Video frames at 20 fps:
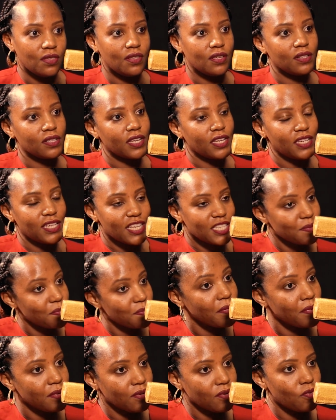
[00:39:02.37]
They'll get
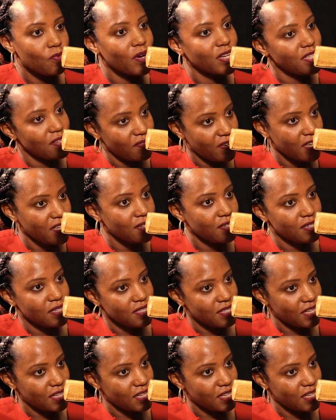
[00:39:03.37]
whatever it is